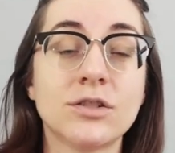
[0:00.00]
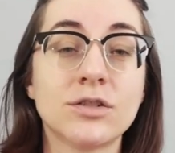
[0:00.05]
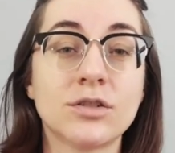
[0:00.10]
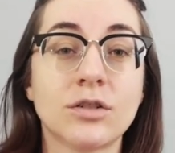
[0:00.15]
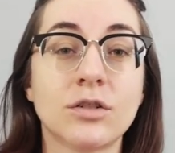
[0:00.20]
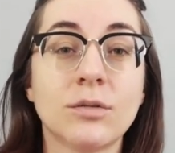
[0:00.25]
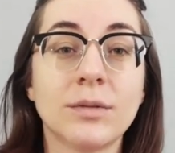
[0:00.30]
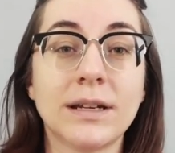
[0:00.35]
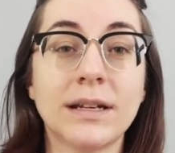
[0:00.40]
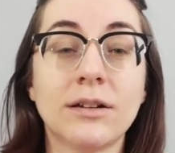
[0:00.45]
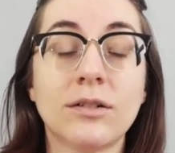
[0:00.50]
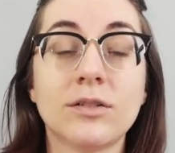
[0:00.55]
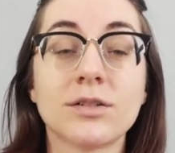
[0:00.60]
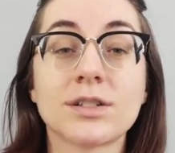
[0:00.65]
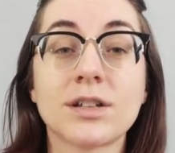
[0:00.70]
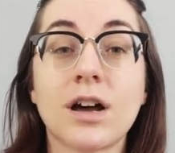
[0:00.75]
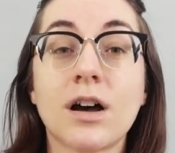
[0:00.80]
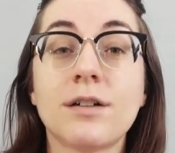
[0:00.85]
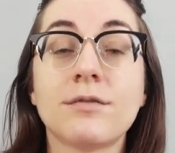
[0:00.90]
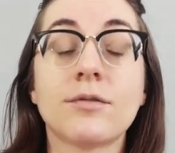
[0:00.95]

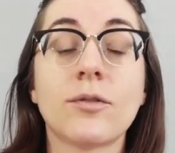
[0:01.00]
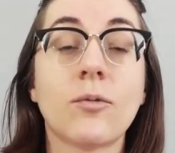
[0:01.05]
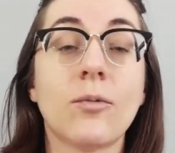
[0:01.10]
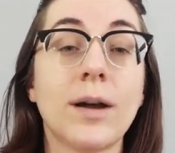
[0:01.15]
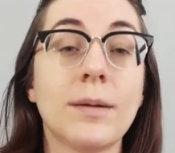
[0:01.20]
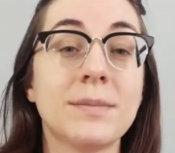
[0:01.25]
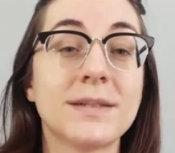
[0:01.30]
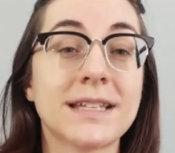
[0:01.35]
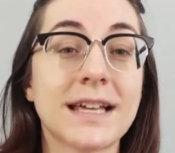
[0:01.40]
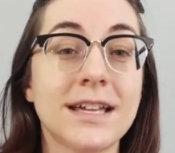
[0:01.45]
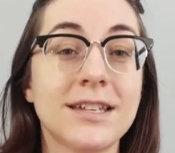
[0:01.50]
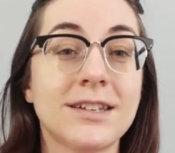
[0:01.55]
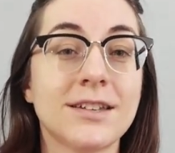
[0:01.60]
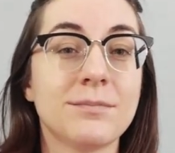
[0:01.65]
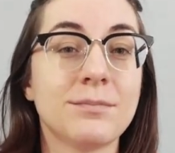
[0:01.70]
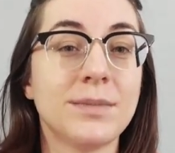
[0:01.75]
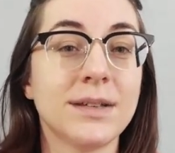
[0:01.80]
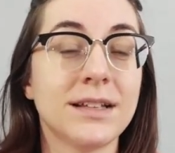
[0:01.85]
tutorials of website